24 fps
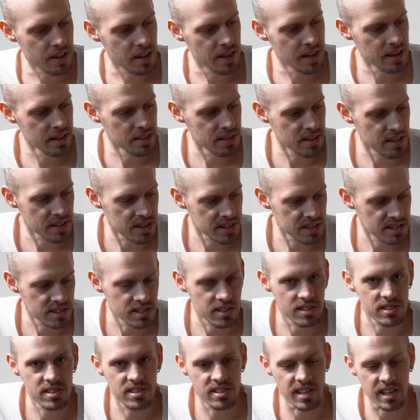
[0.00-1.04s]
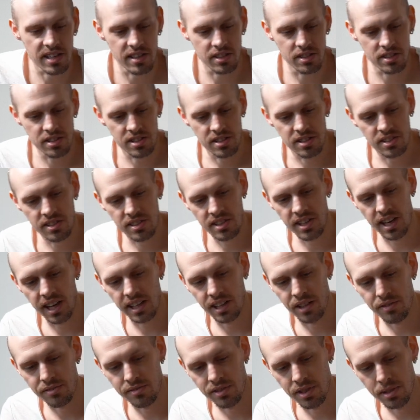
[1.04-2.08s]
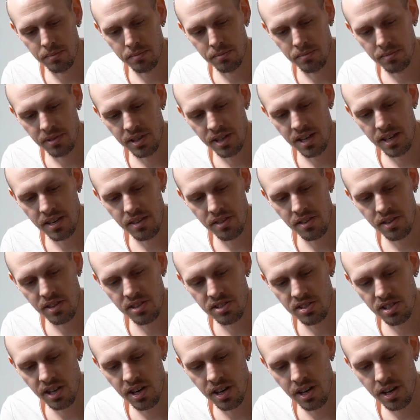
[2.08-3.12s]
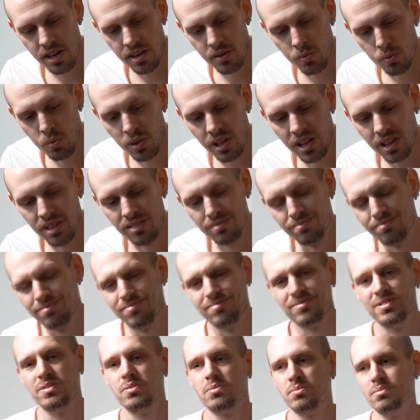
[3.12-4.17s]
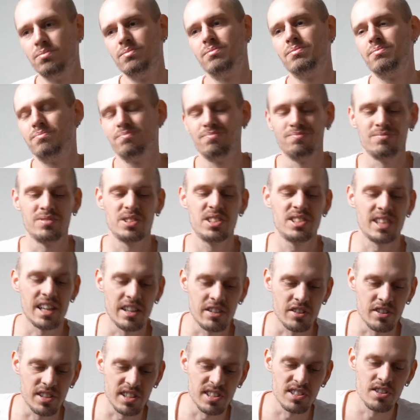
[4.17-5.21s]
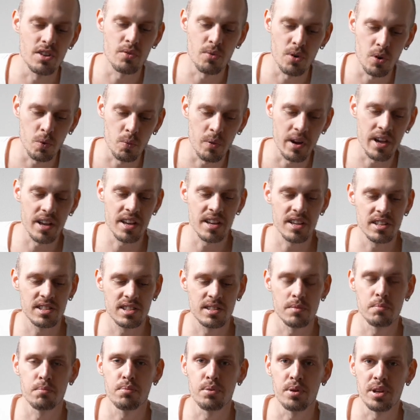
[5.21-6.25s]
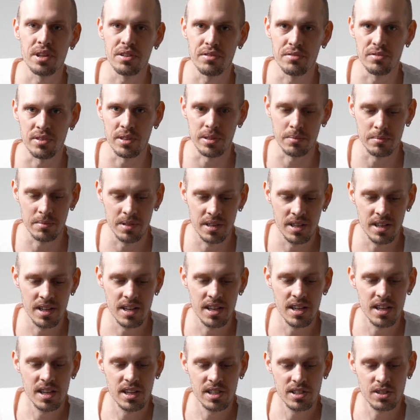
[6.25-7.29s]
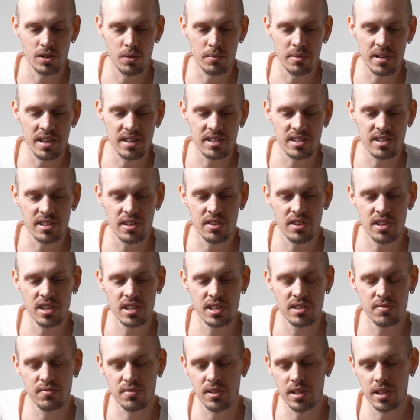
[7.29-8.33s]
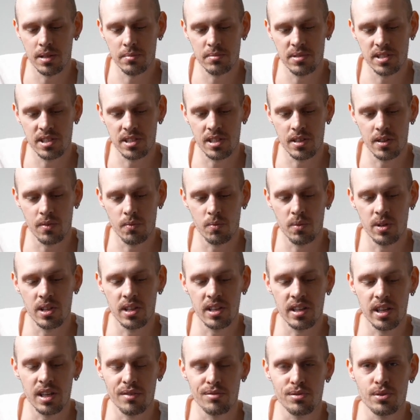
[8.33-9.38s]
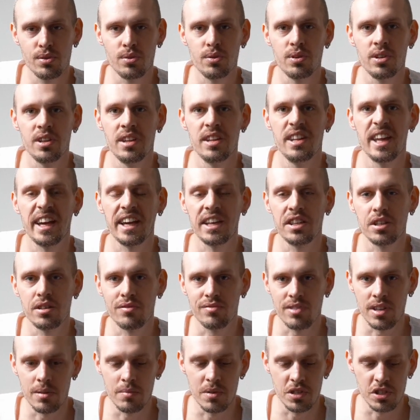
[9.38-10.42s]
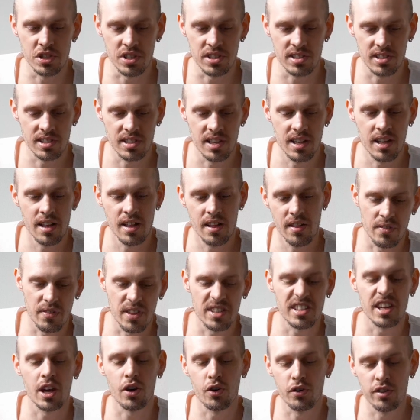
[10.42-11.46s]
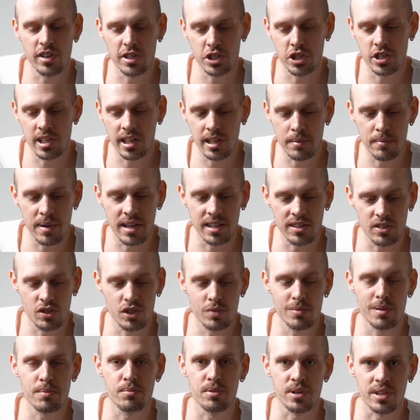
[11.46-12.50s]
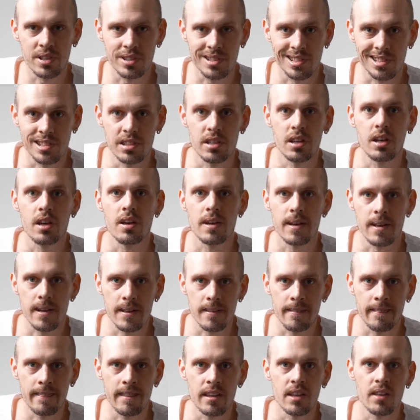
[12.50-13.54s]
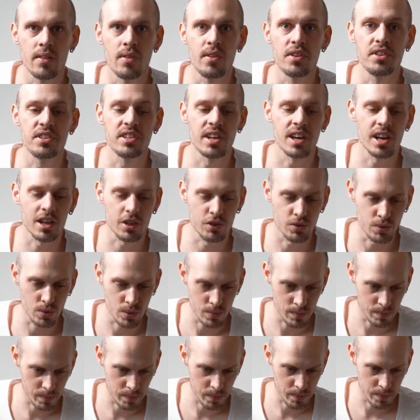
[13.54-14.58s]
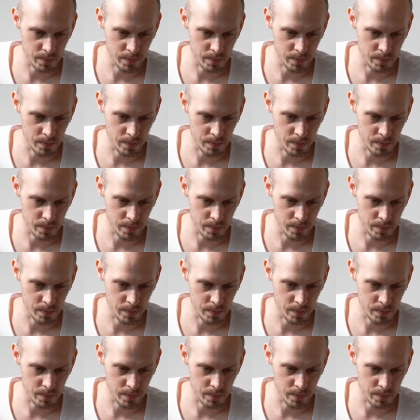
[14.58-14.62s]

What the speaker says: and there is standard color film. These are, well, standard is the wrong way, it's print film. So it means these films will give you negative images that are originally meant to be printed in the darkroom.